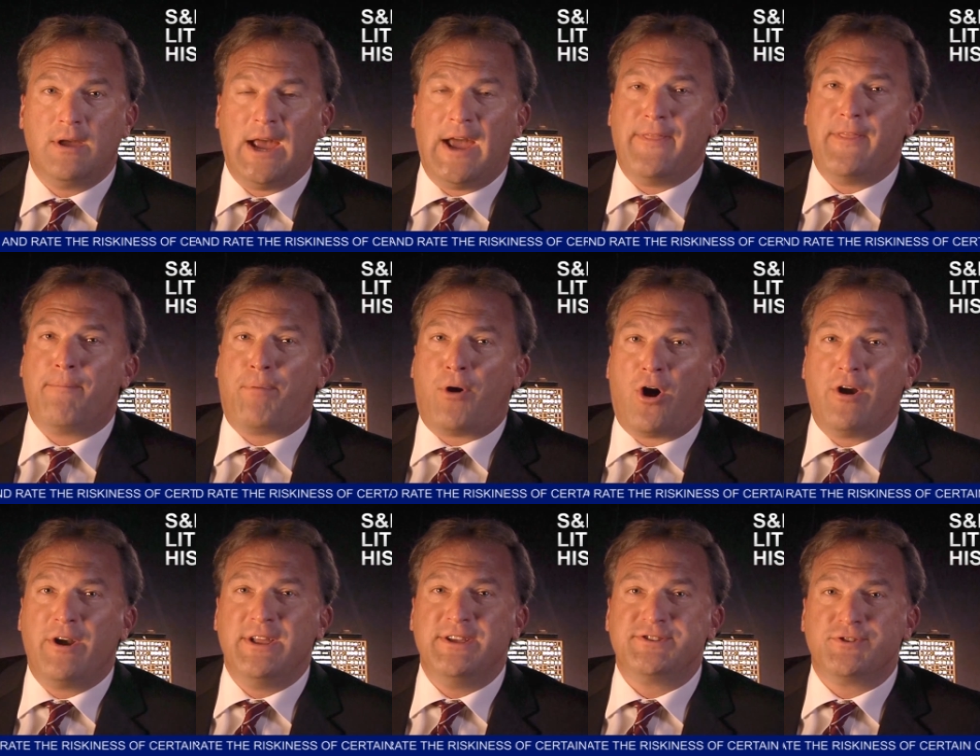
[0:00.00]
and the
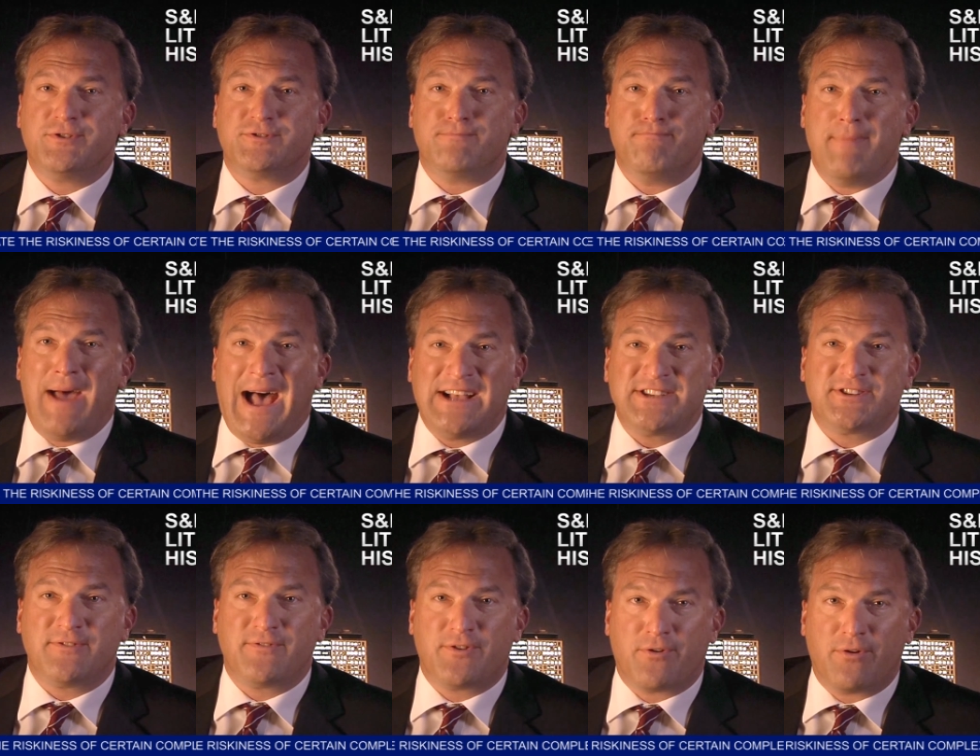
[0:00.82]
parties whose
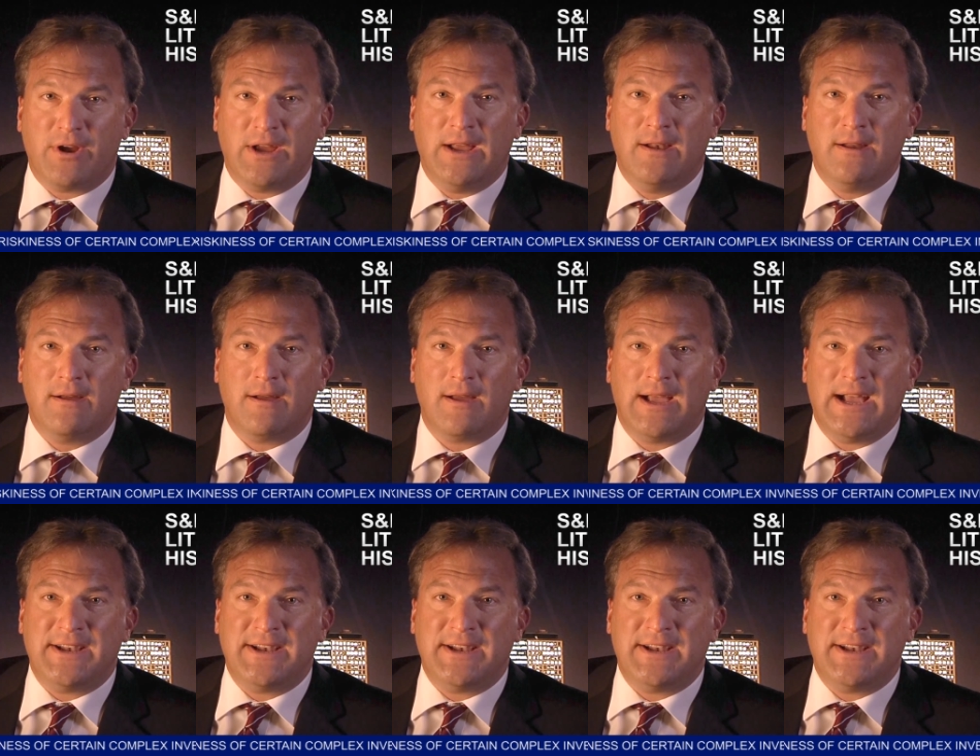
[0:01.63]
massive greed